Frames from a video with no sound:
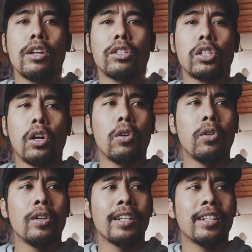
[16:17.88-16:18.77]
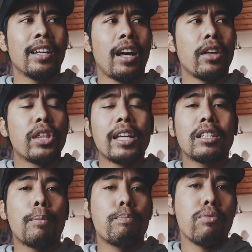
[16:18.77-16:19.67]
So I think
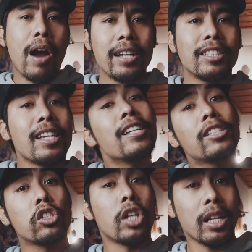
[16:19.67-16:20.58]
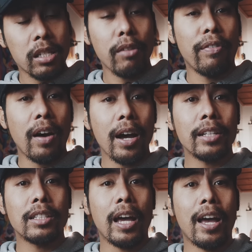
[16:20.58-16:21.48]
the price is
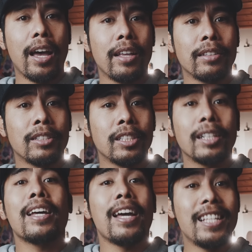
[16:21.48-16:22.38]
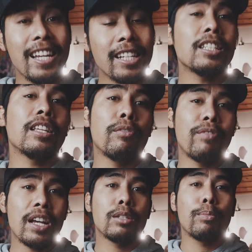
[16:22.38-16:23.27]
justified, and it is an
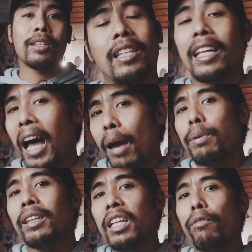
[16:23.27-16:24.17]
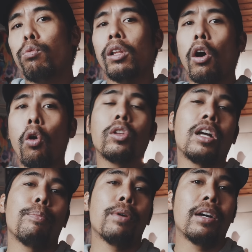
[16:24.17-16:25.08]
investment that I believe will hold
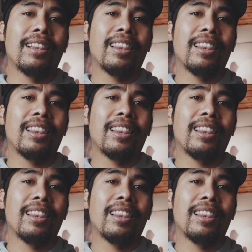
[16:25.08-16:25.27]
up a